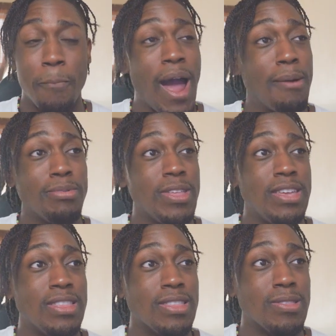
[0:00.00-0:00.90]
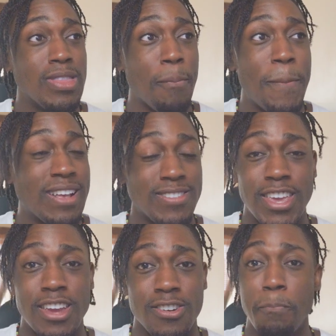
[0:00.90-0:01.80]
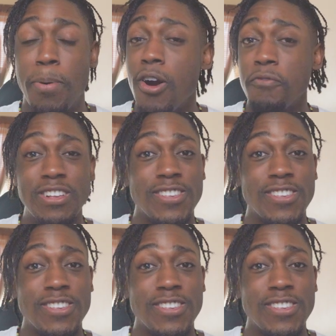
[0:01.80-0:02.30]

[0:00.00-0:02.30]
probably the best here. Perfect